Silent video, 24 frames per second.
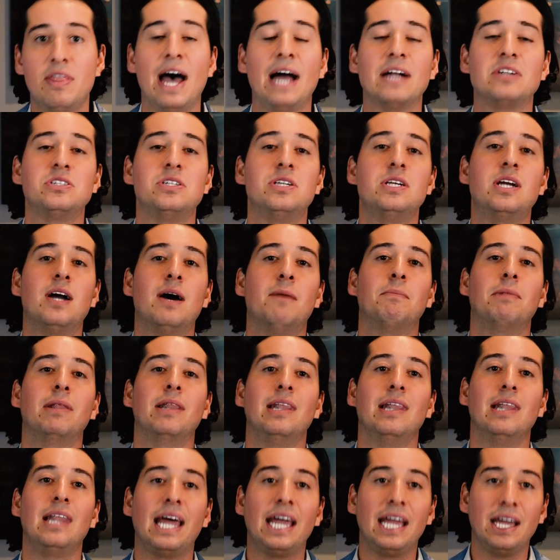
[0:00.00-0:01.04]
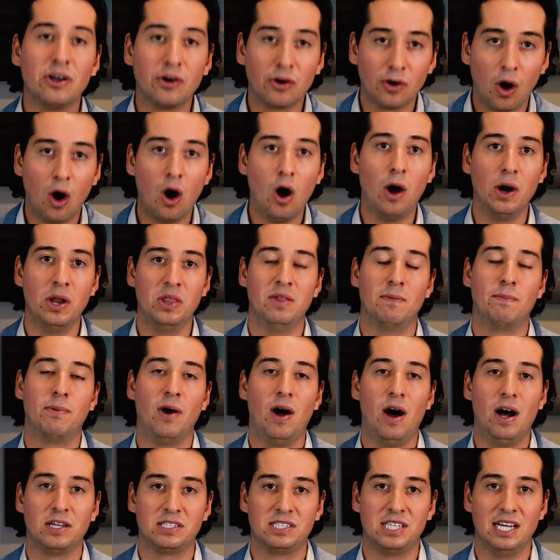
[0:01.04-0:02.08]
that should come later on in the
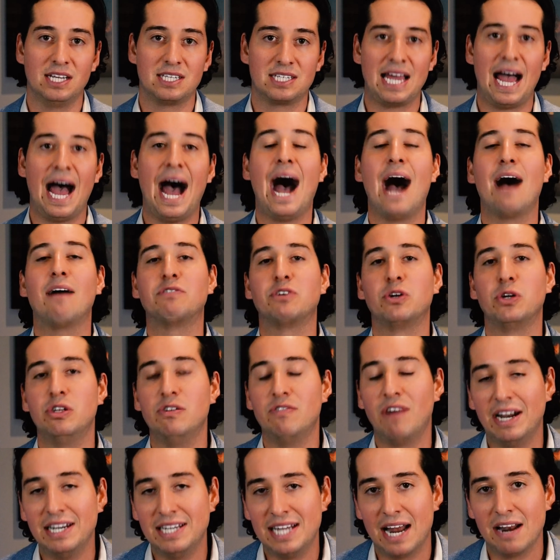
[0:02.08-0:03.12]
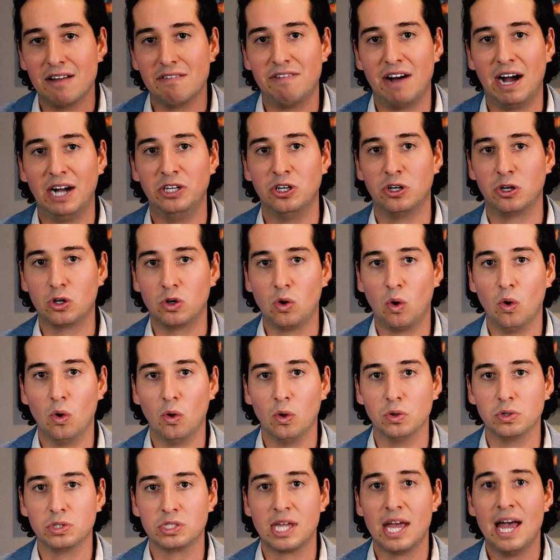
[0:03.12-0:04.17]
process after you've identified your
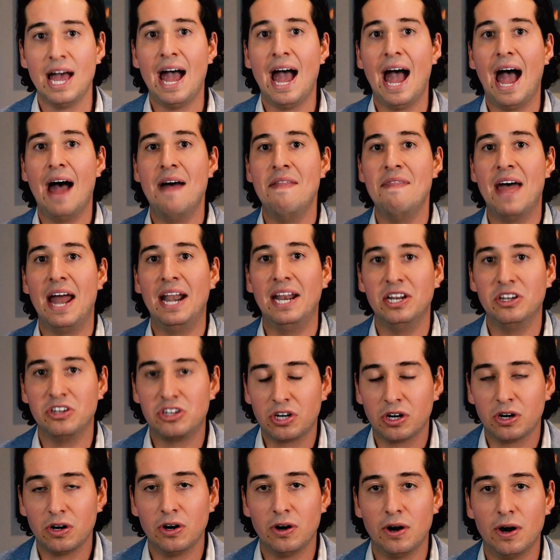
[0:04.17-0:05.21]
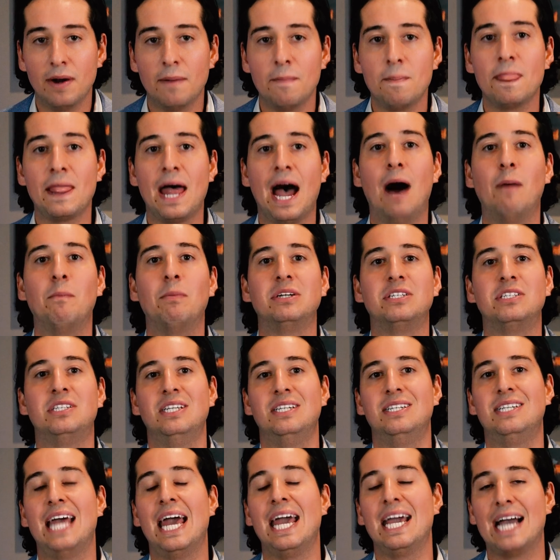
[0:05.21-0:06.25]
goals and then in turn, how much
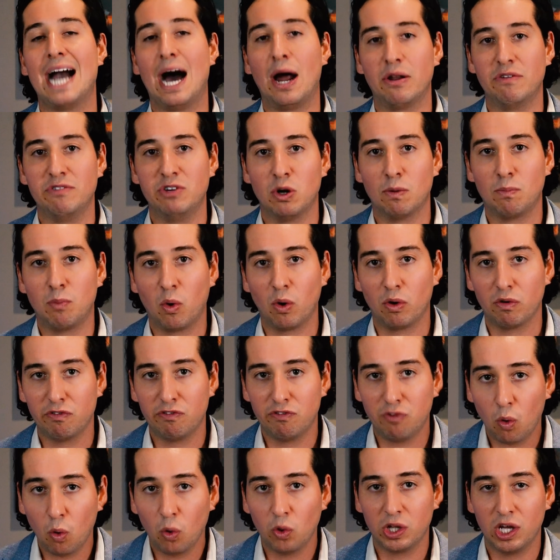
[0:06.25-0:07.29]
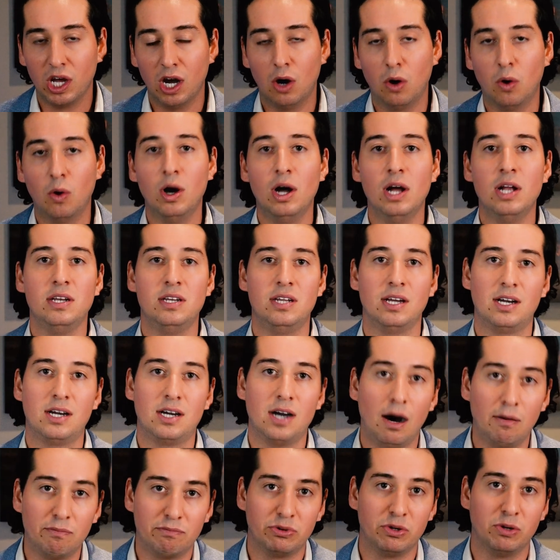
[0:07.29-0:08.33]
to take out of your portfolio to
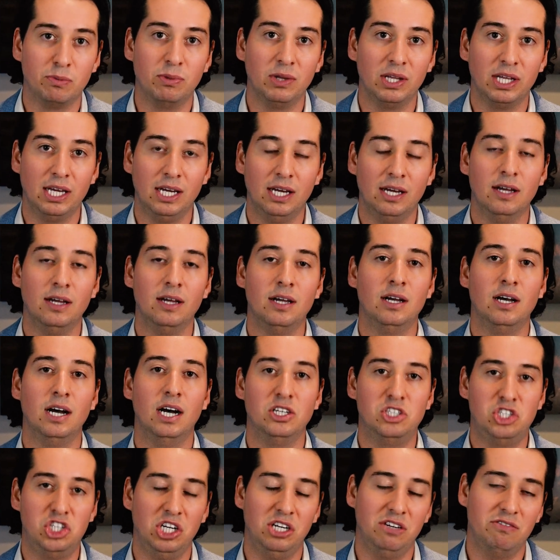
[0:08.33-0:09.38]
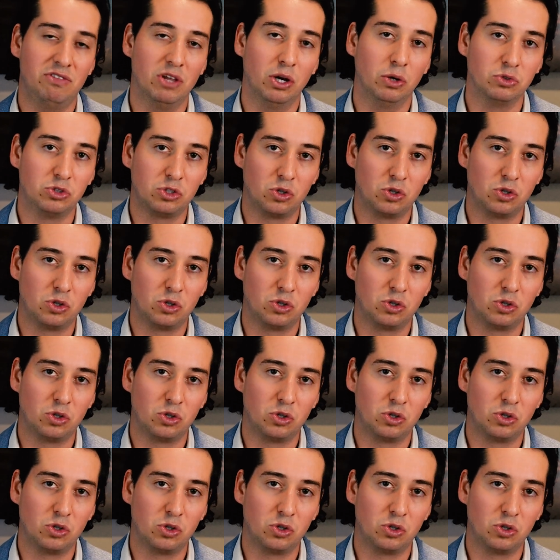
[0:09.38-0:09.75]
comfortably achieve those